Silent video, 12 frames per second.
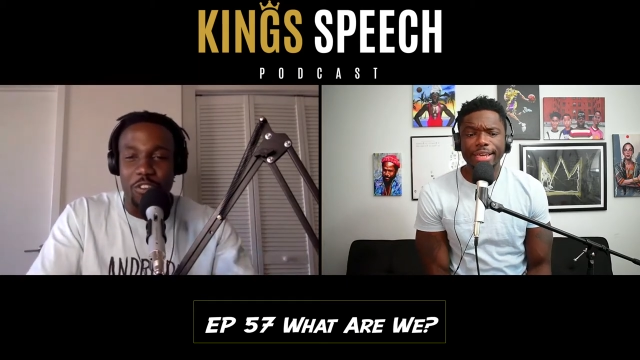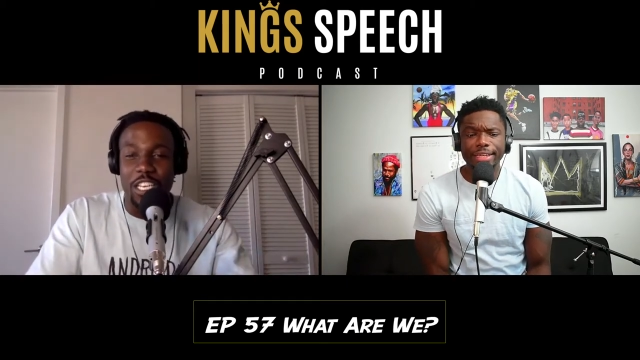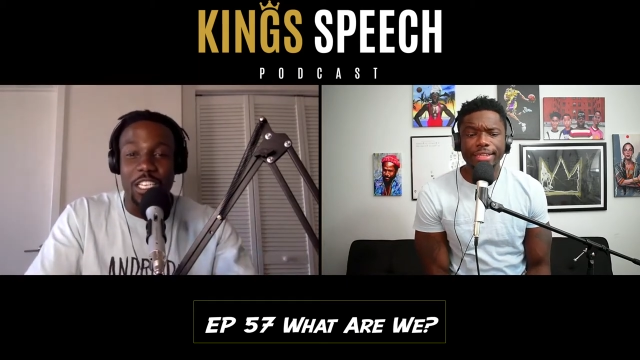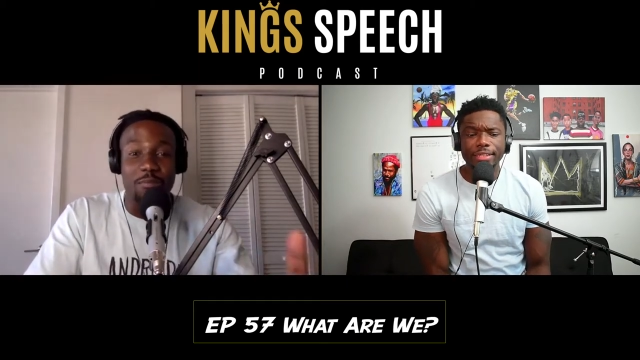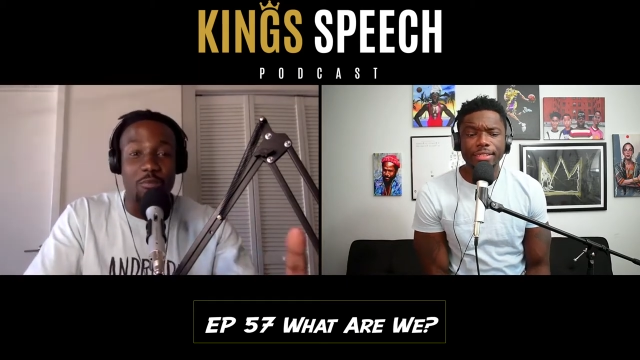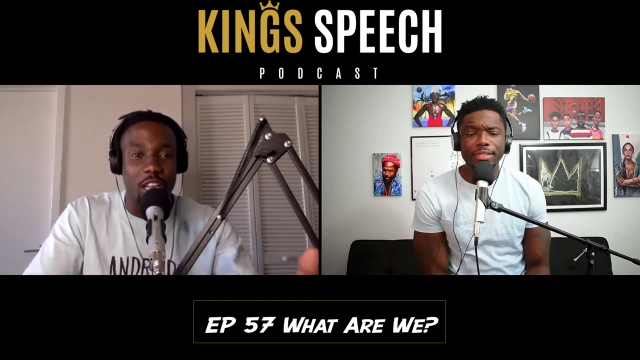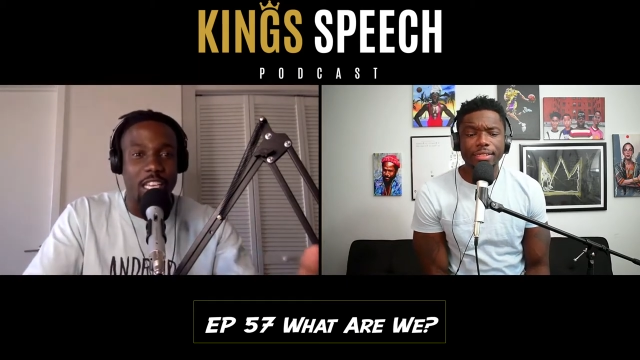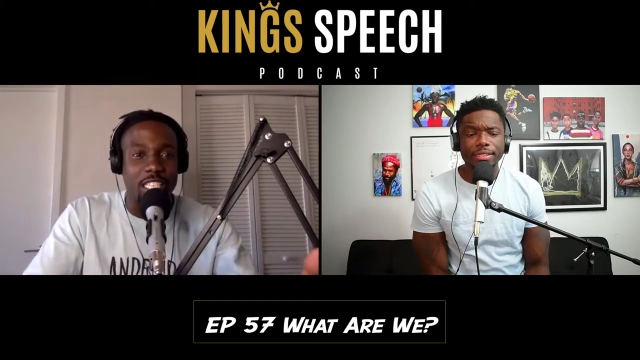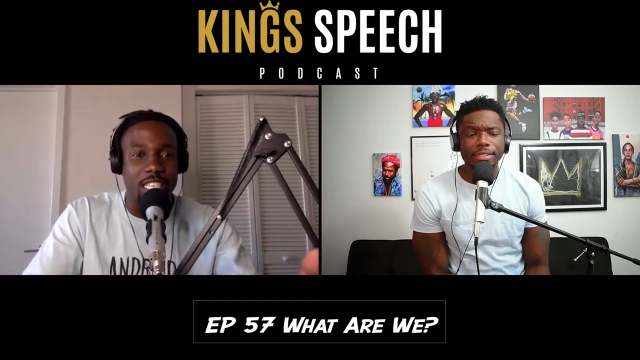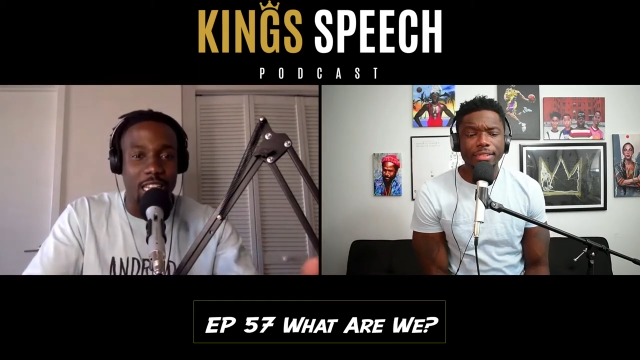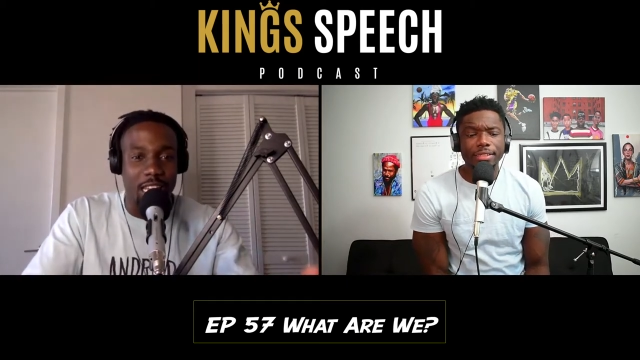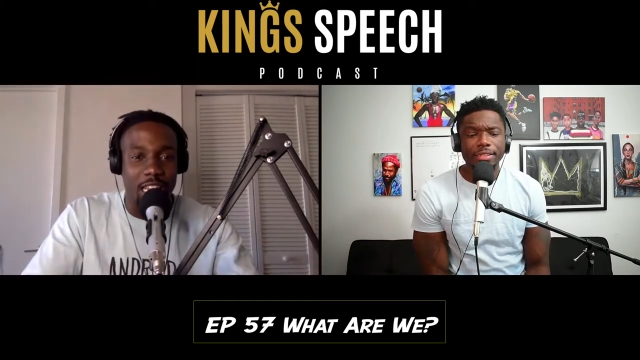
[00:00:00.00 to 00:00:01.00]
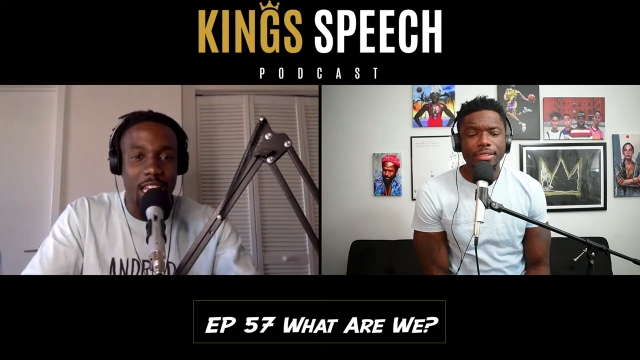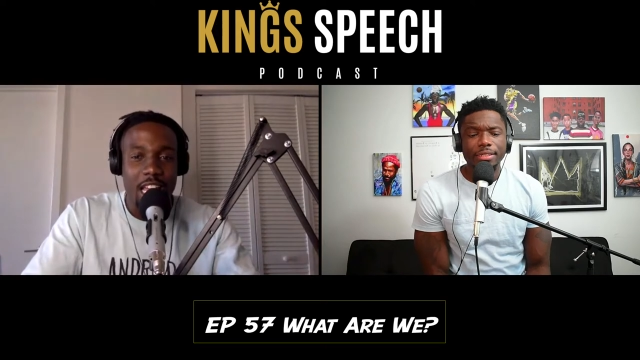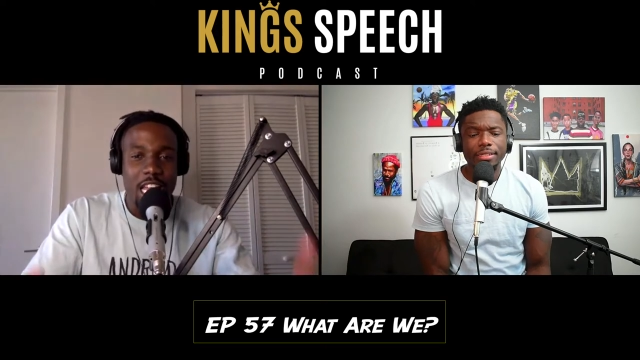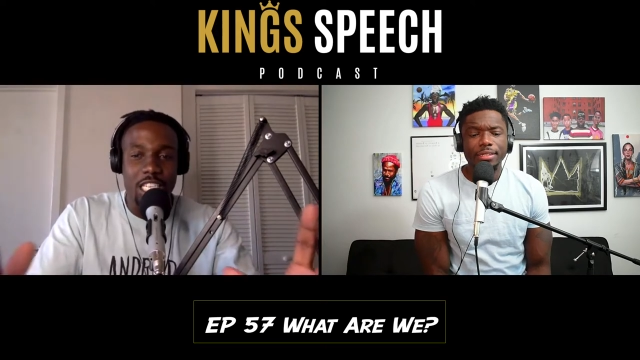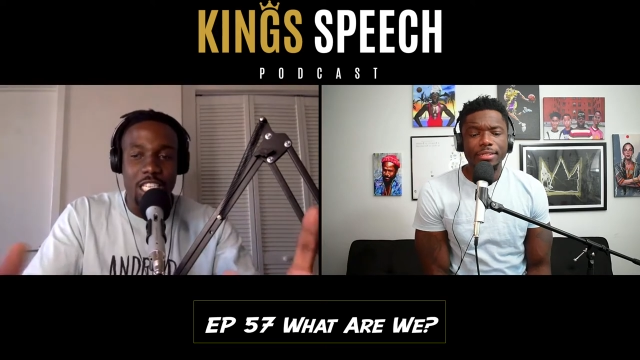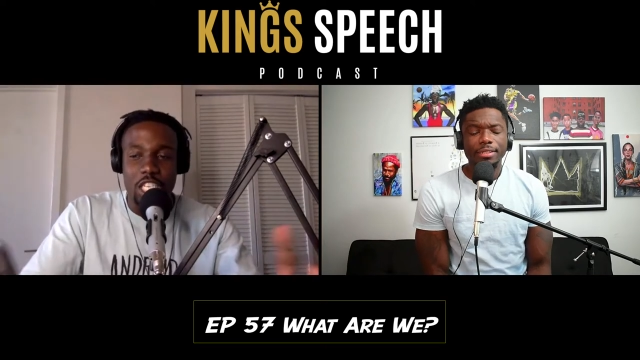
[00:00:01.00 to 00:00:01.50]
Speaker 1: It's more like
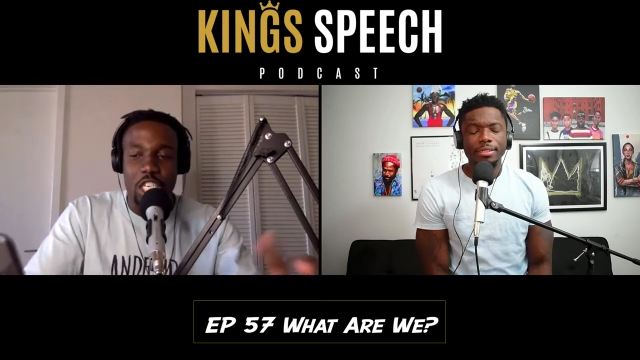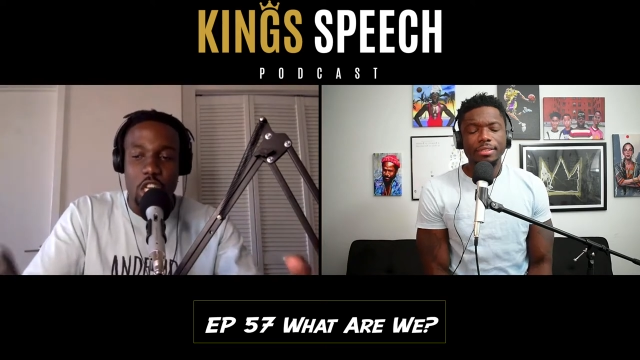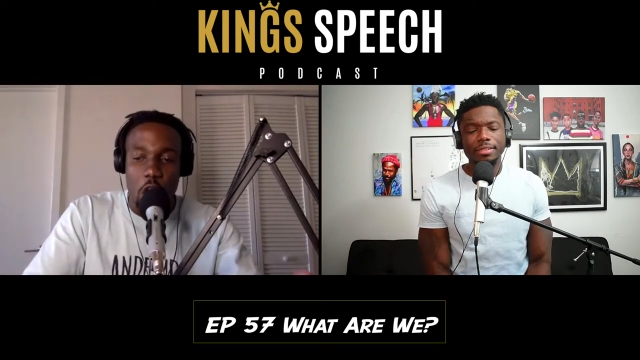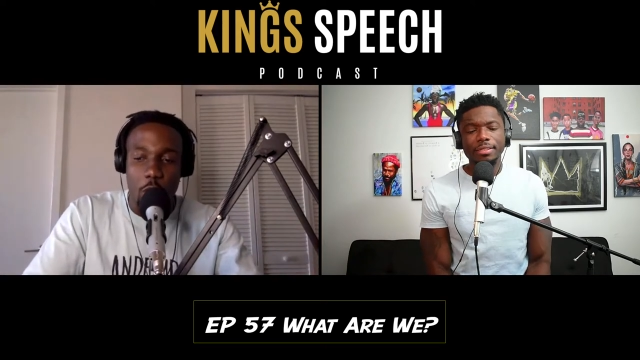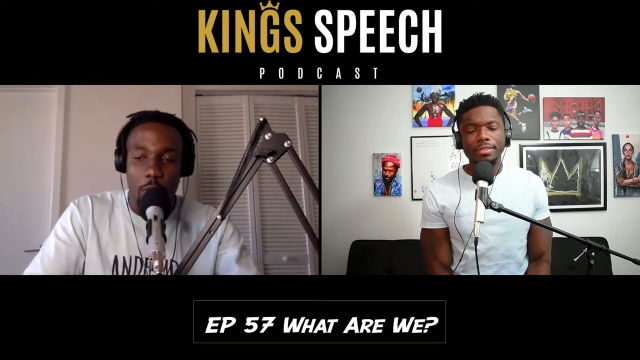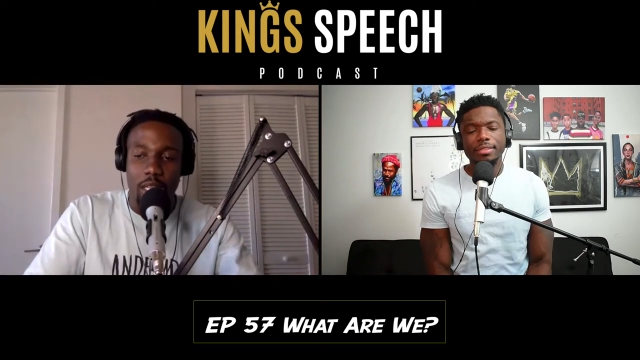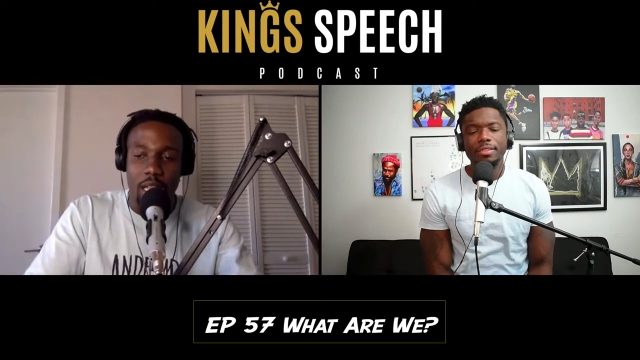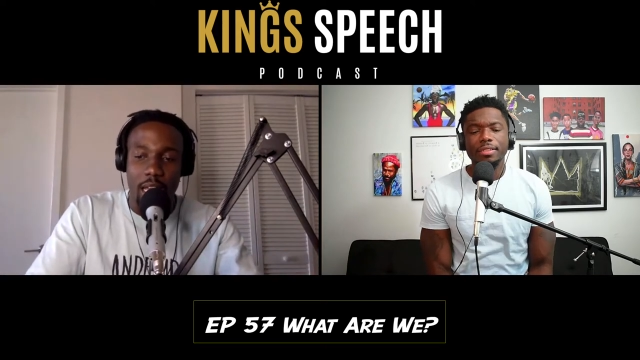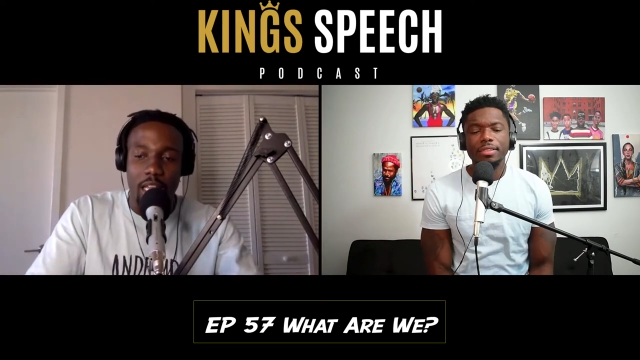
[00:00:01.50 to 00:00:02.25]
just knowing less